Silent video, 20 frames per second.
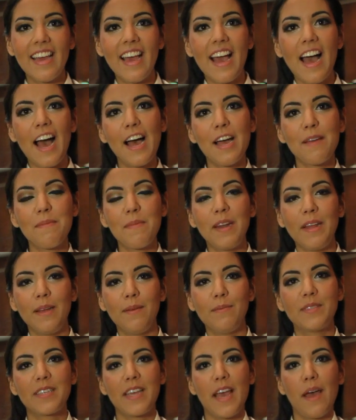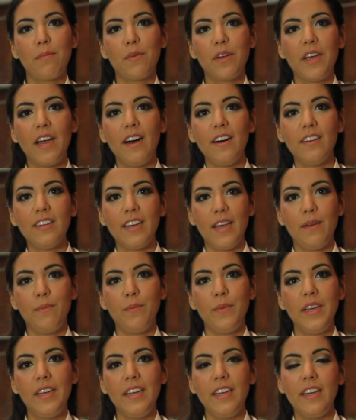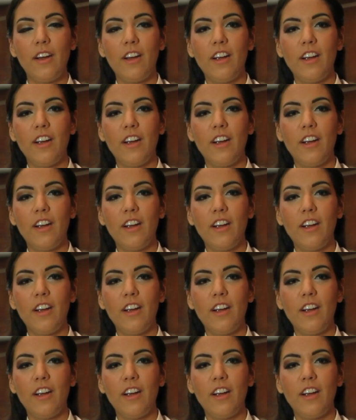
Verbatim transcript: Hi, my name's Gabrielle, and we